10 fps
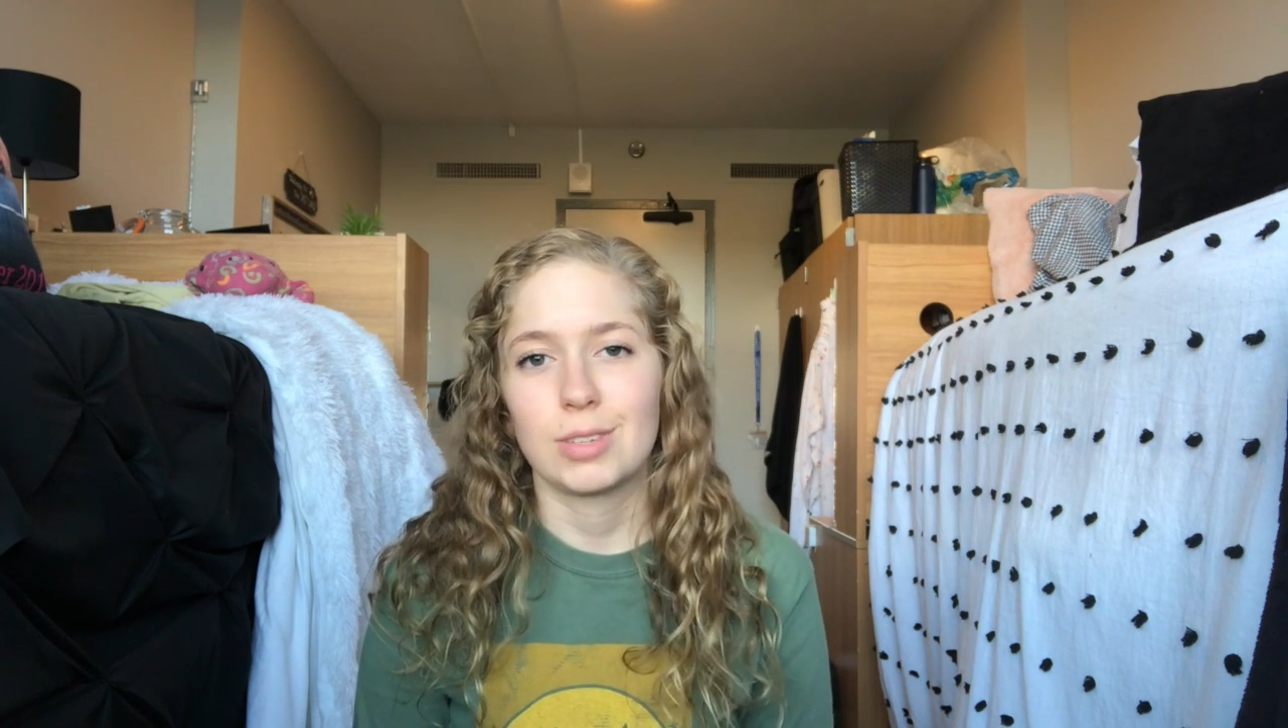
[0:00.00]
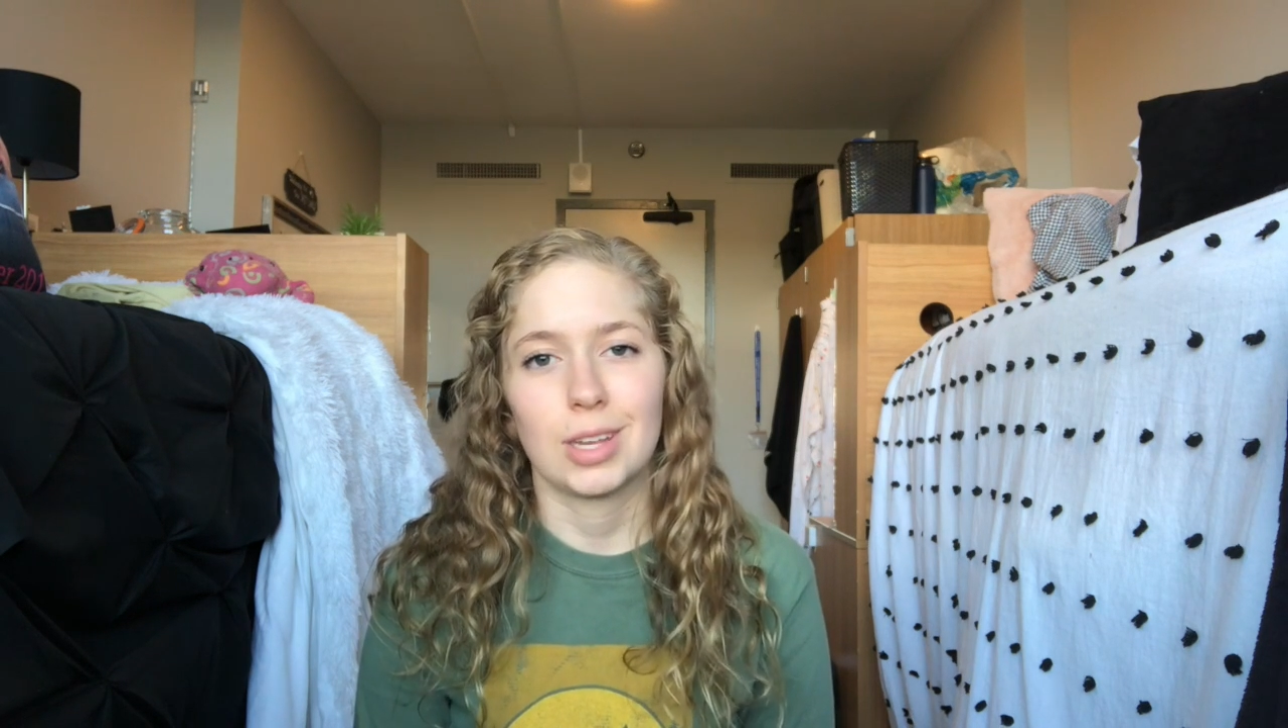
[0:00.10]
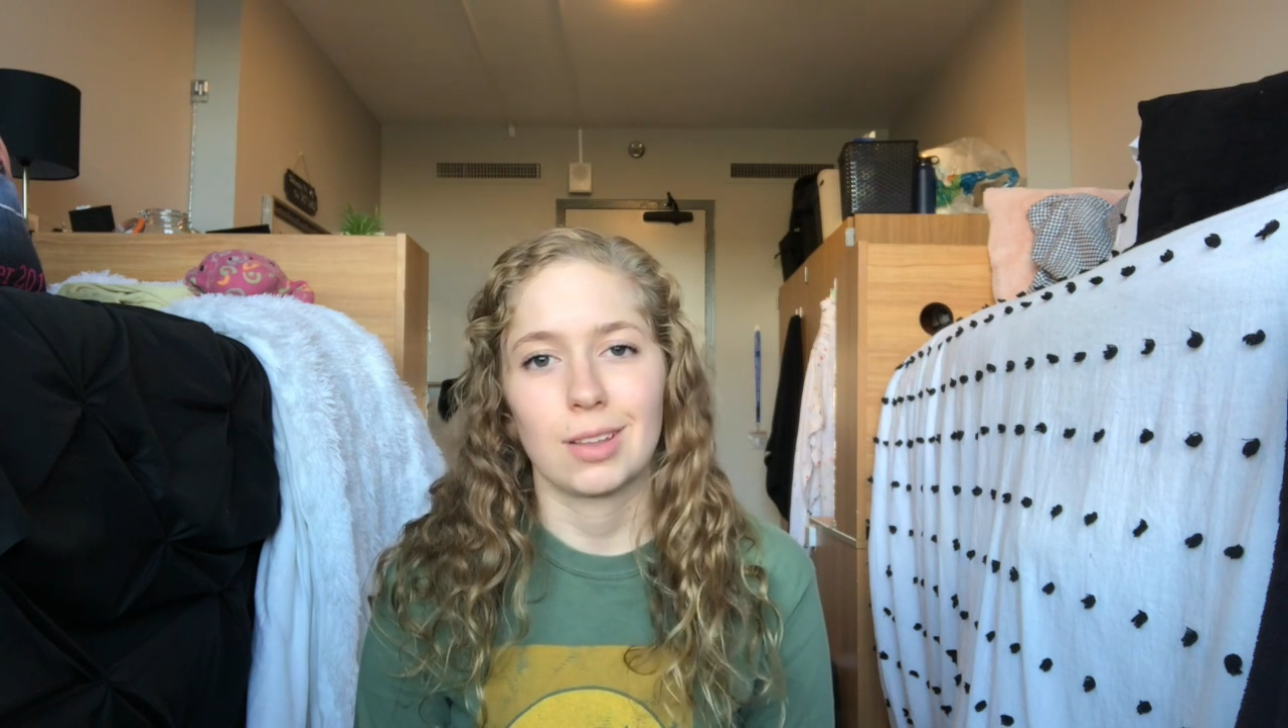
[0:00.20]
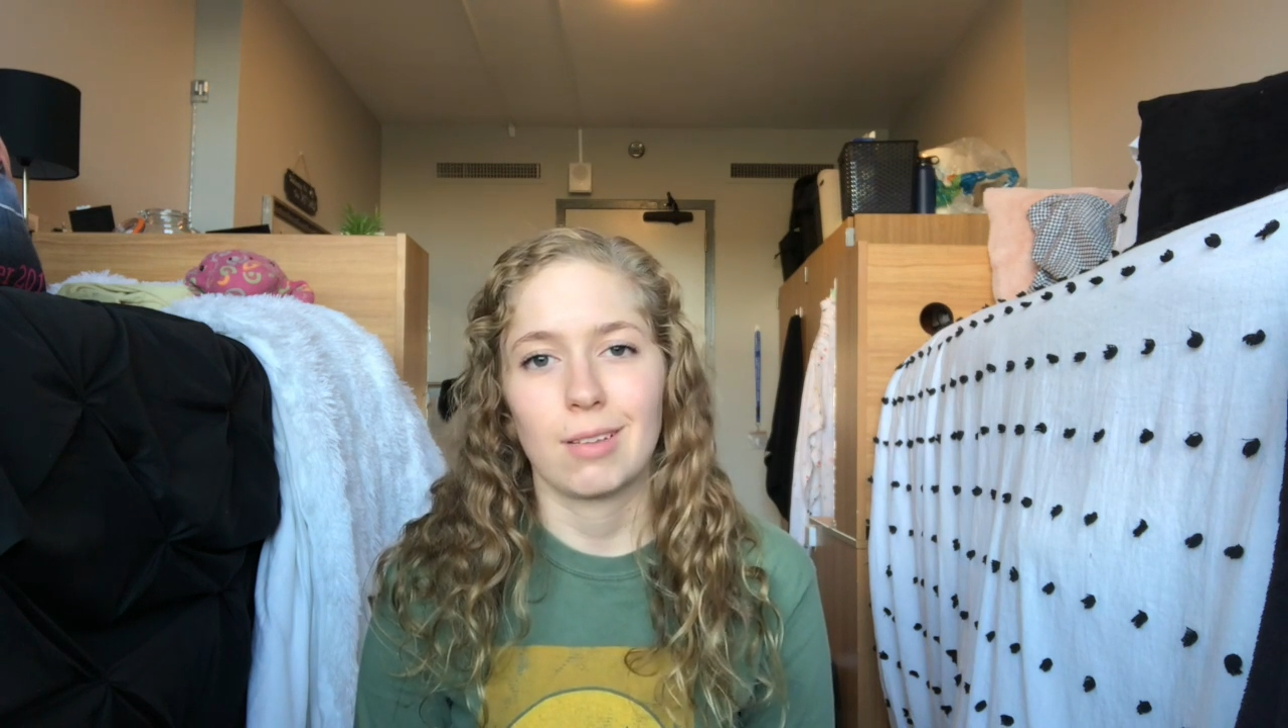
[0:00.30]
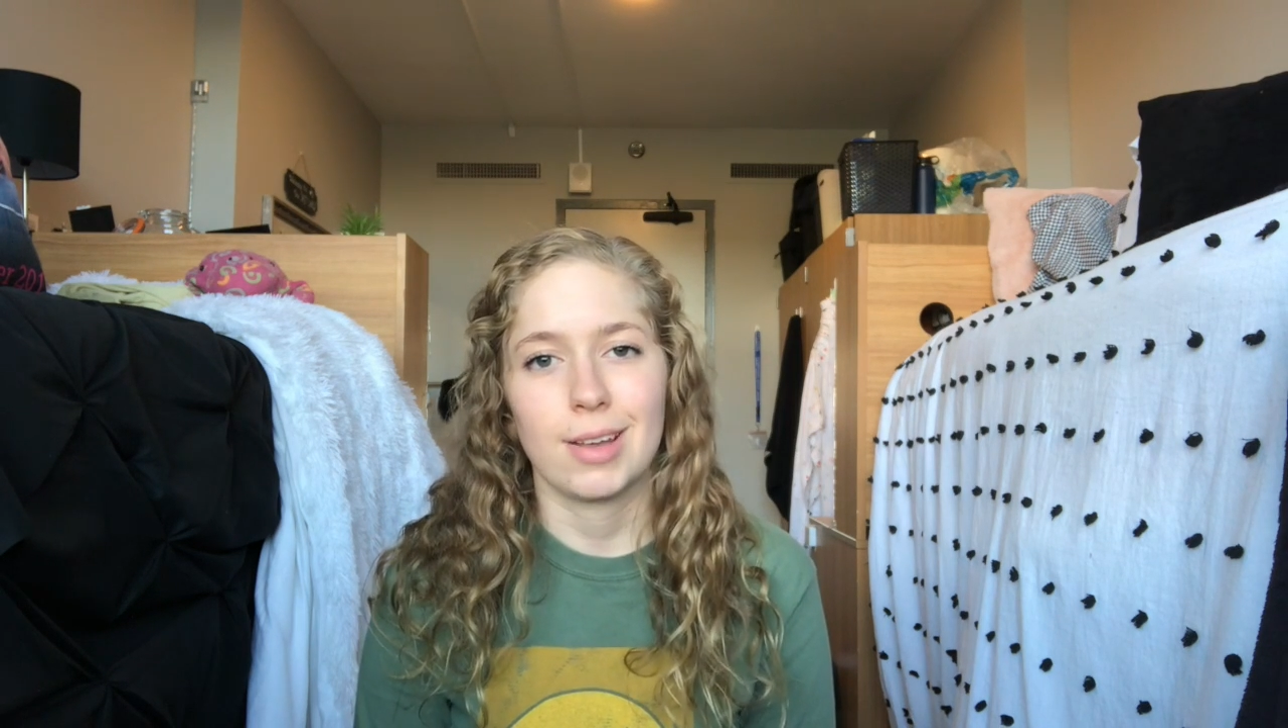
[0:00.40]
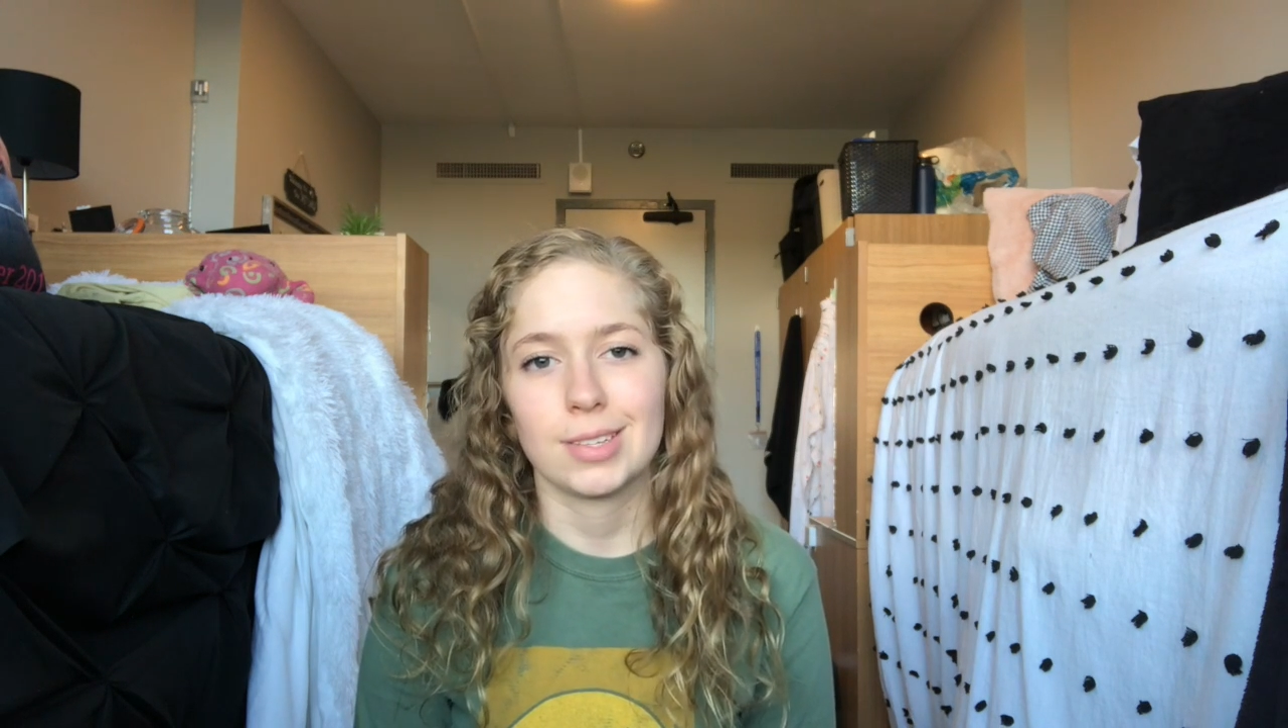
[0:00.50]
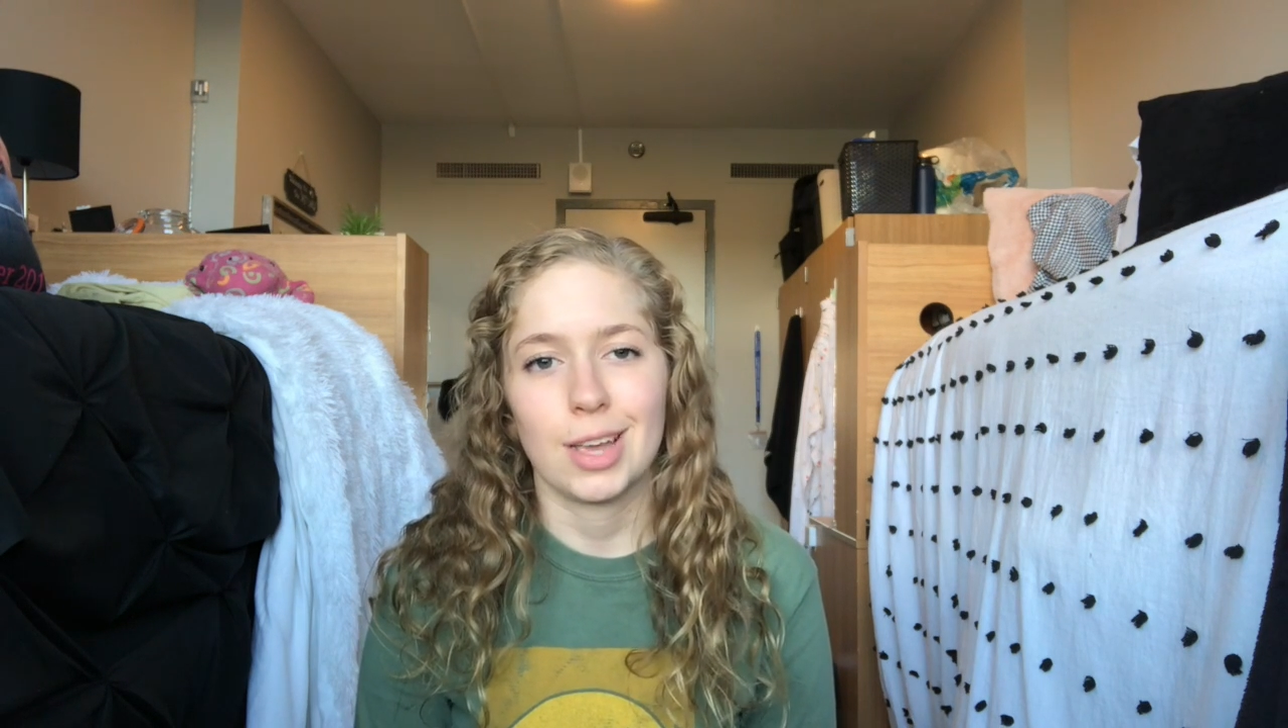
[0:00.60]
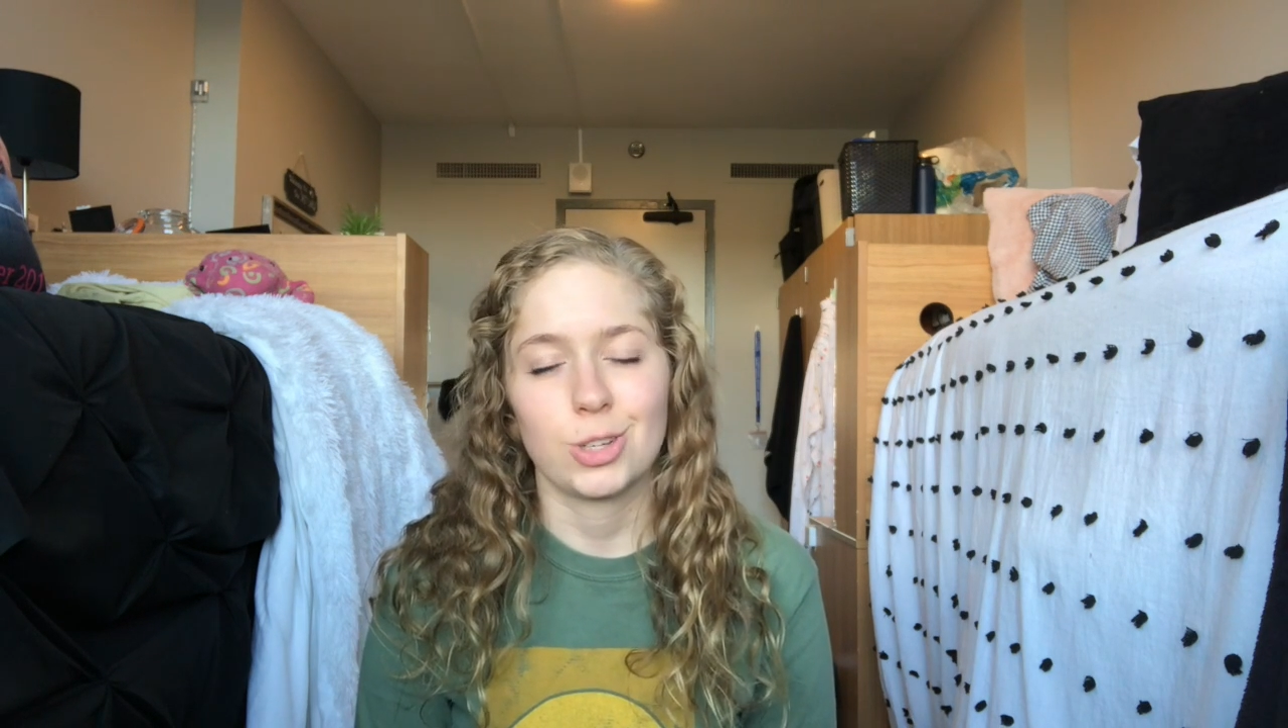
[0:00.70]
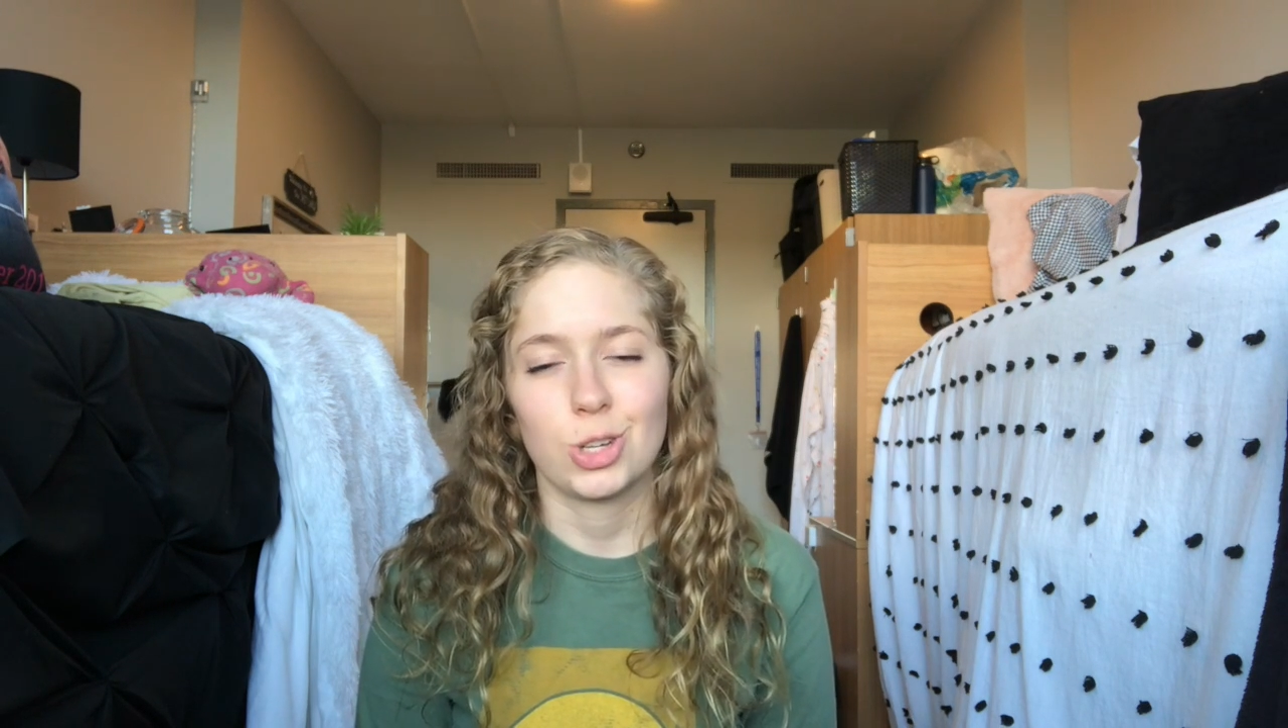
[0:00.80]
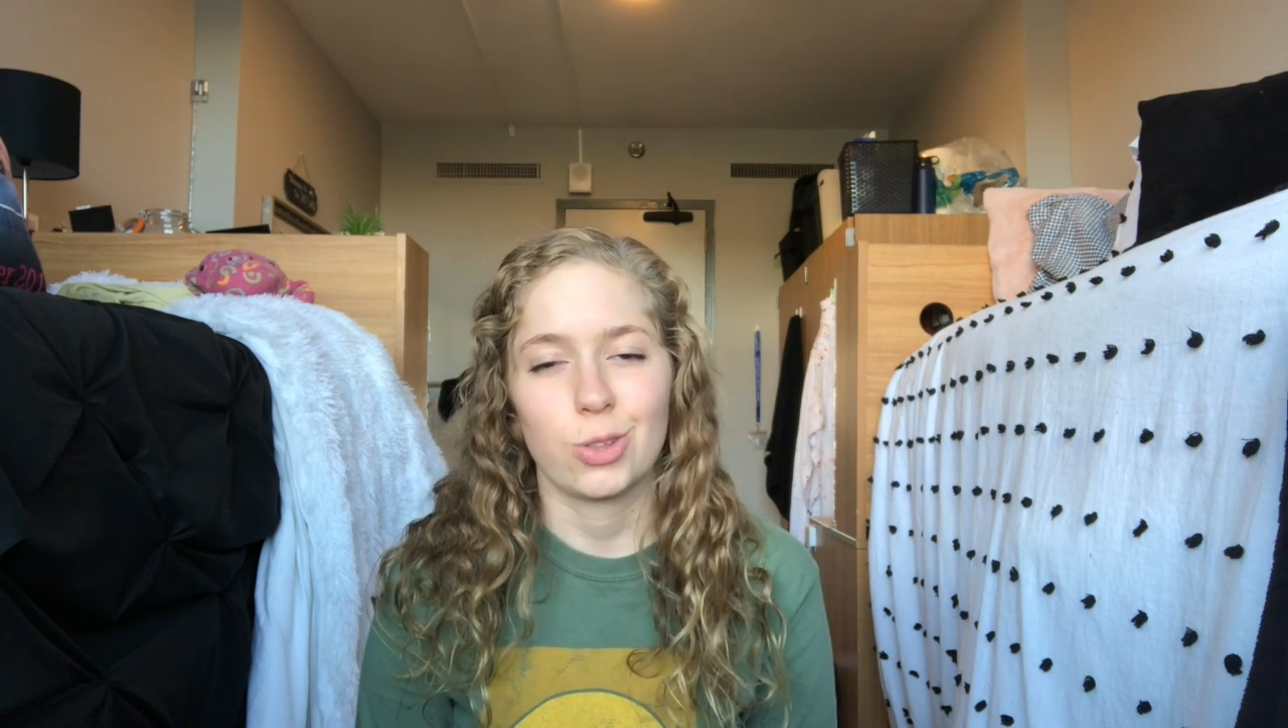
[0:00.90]
taken the class
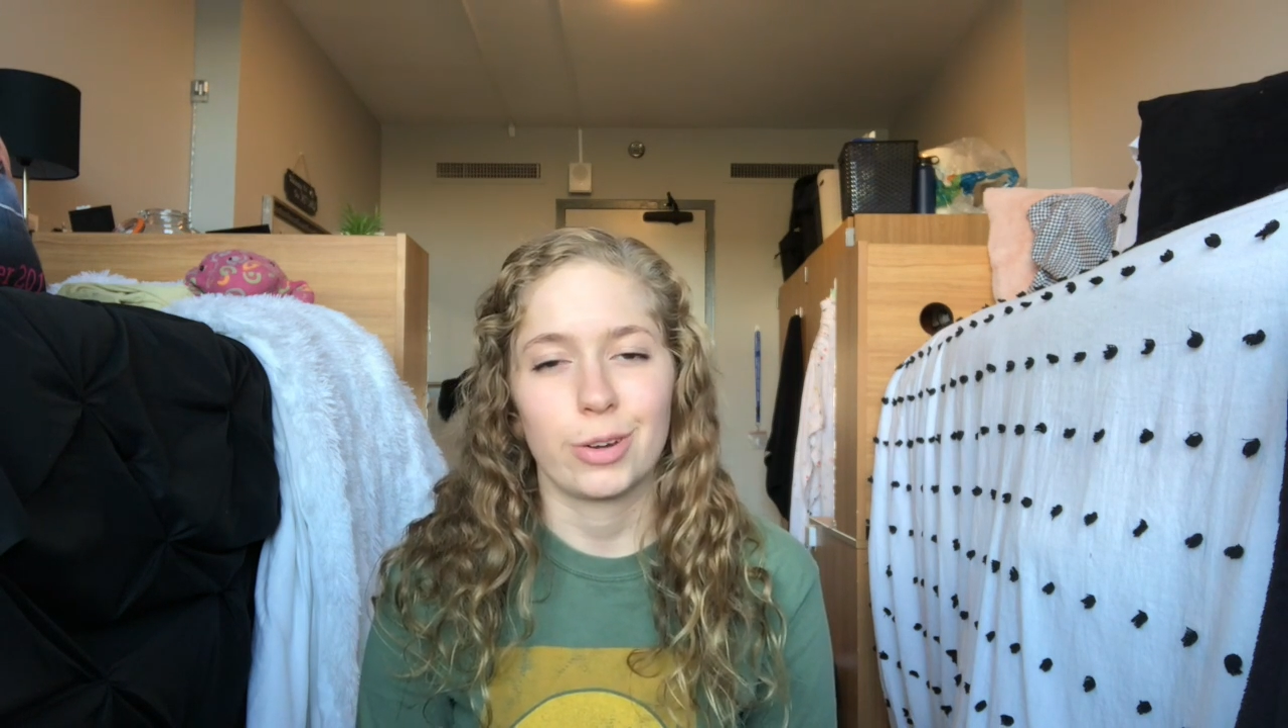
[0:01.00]
last year